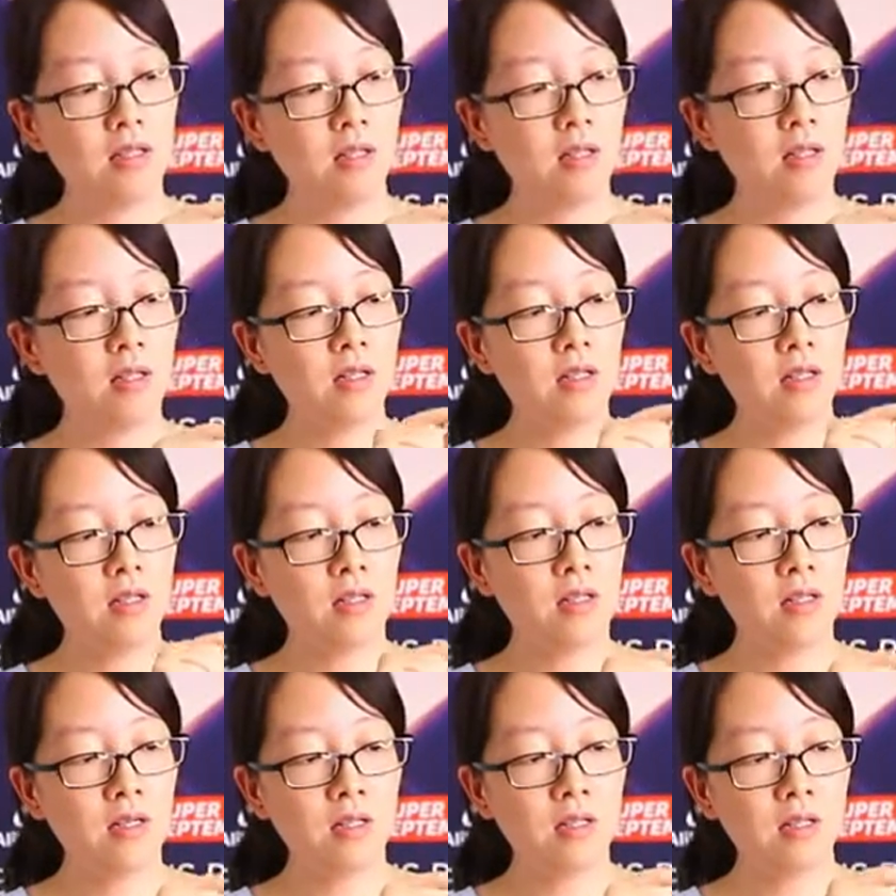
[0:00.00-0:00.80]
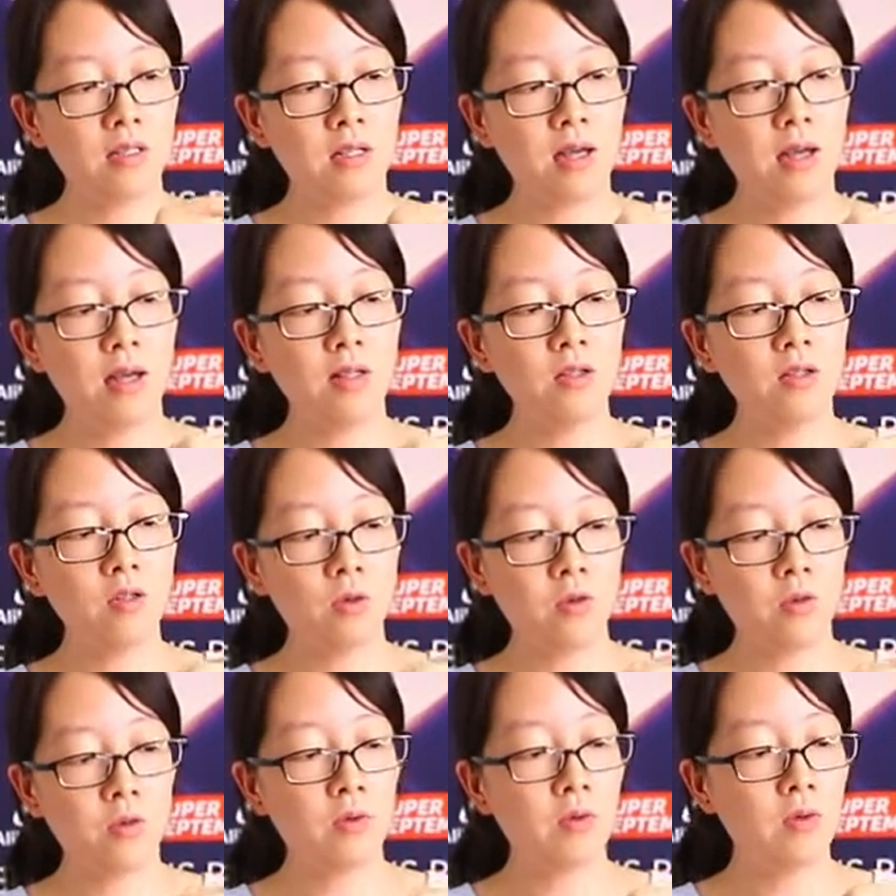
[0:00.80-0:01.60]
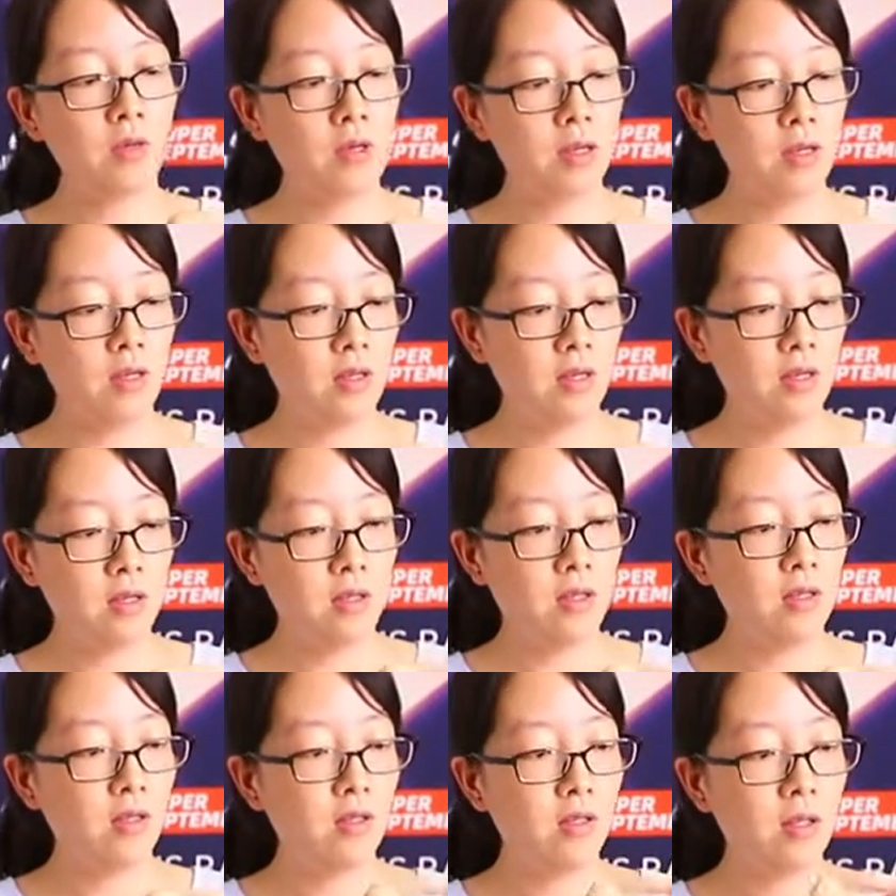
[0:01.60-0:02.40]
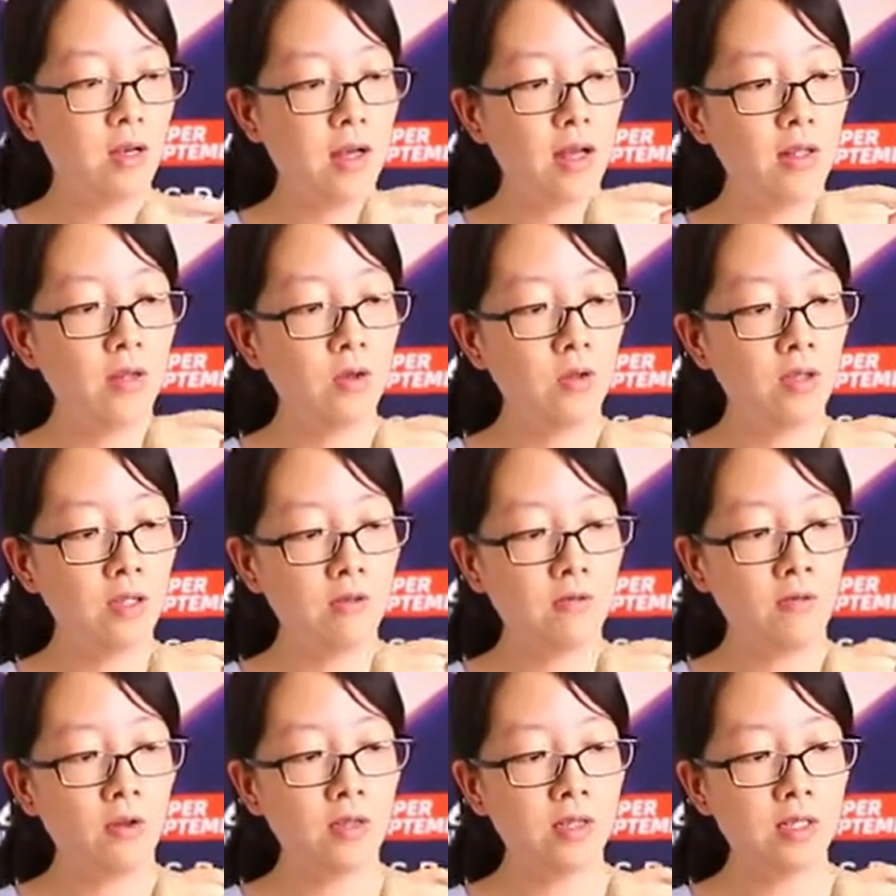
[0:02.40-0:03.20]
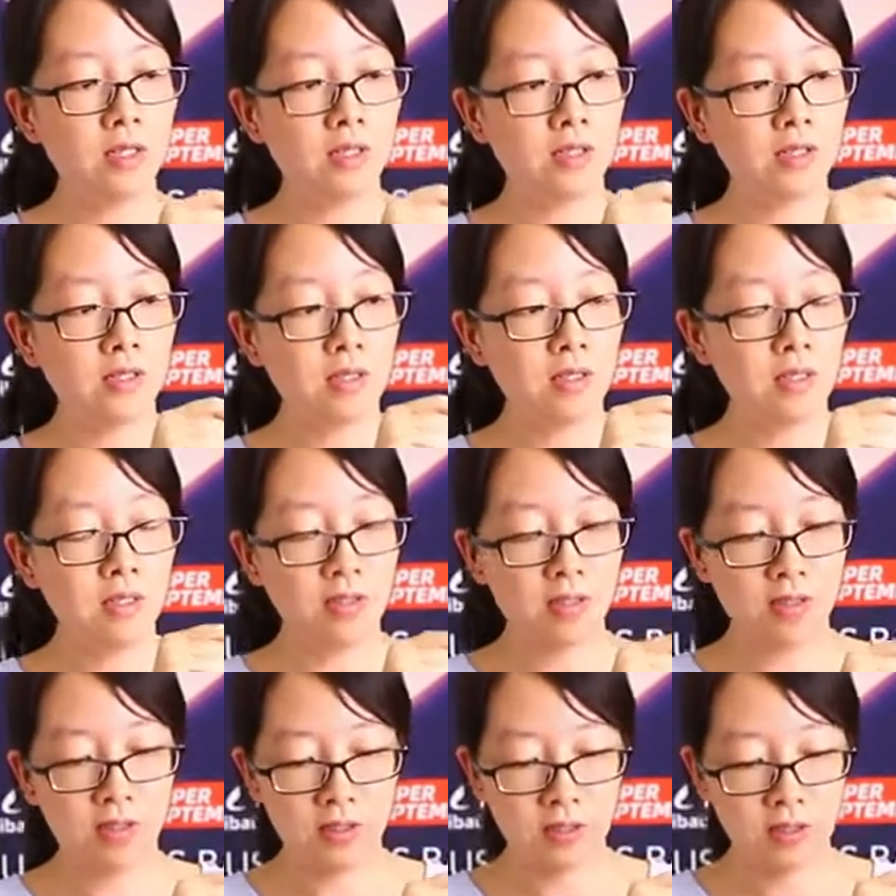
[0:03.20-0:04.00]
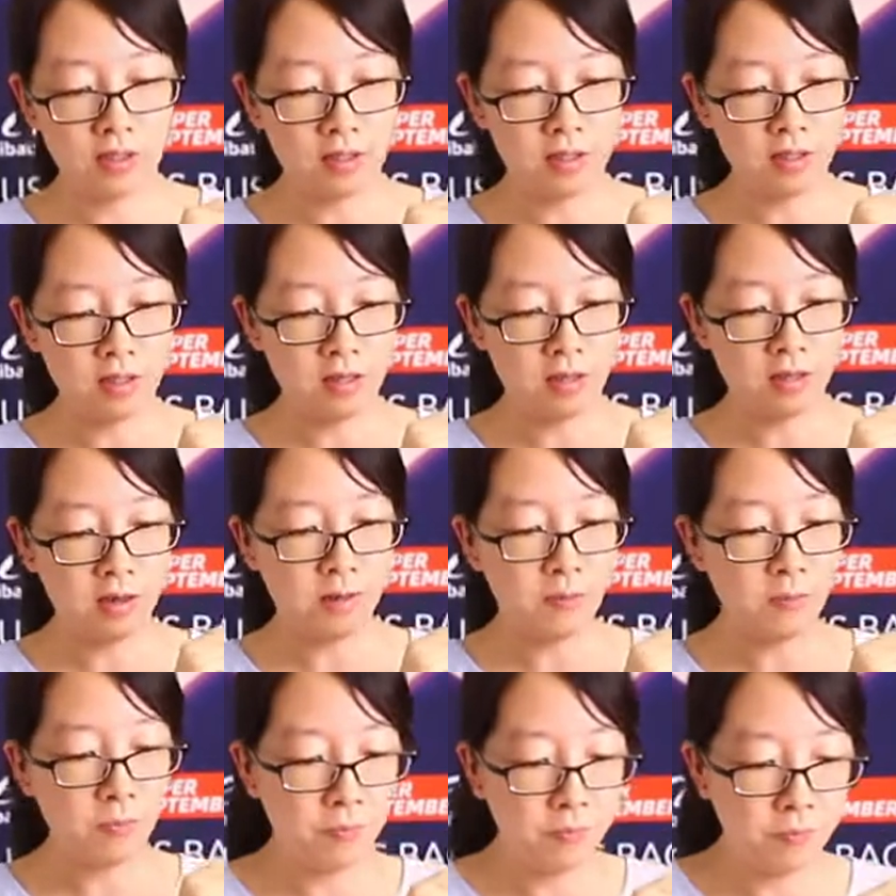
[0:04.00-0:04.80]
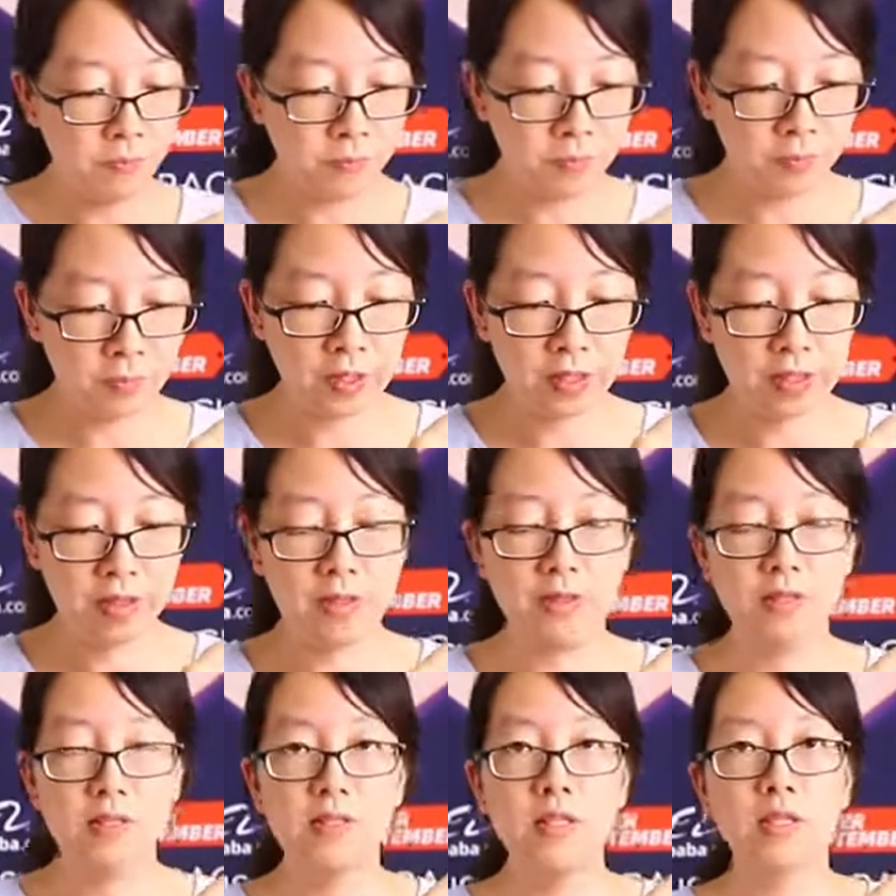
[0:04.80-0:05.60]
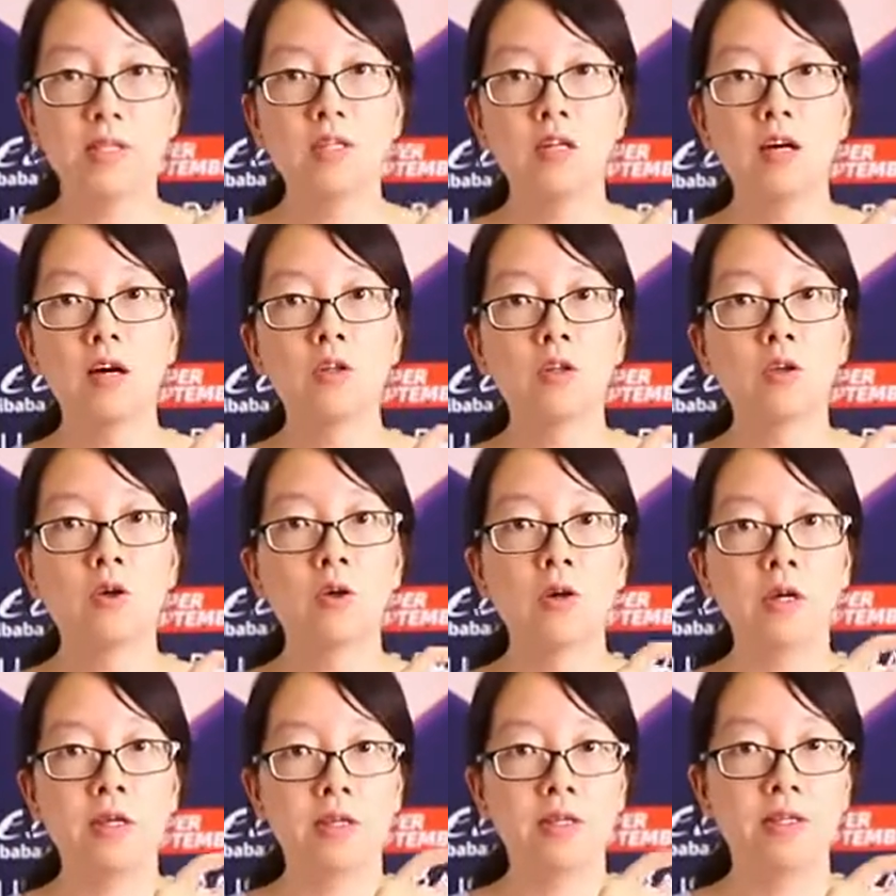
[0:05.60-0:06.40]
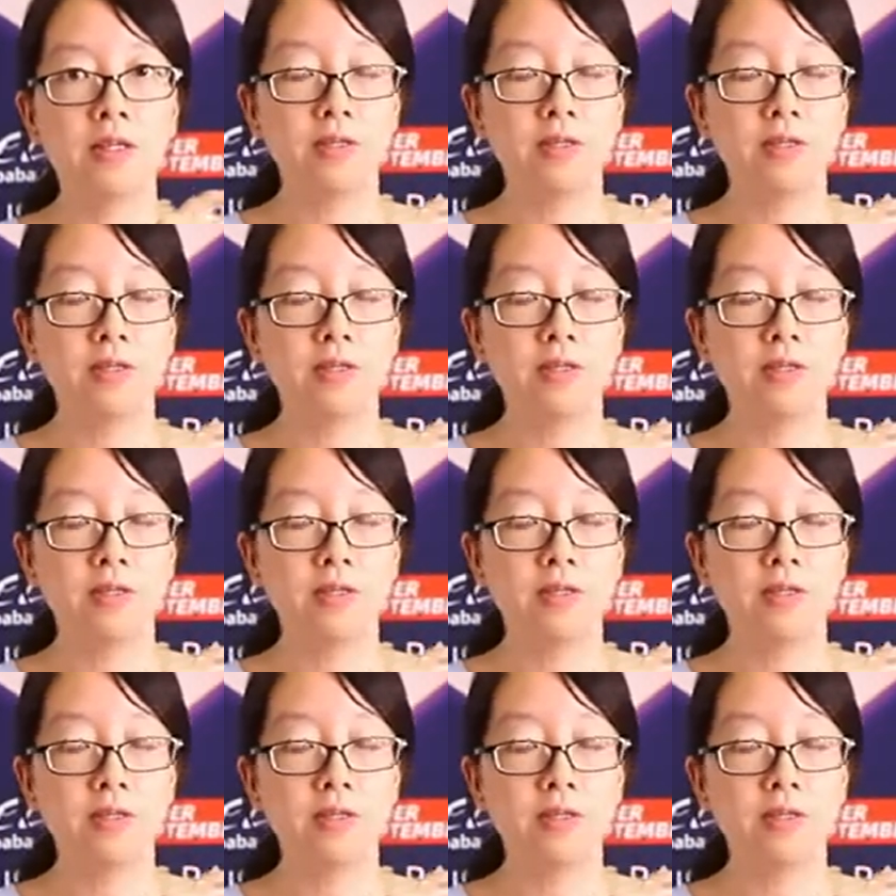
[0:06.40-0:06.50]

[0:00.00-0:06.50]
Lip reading: the handle for this is the zinc alloy.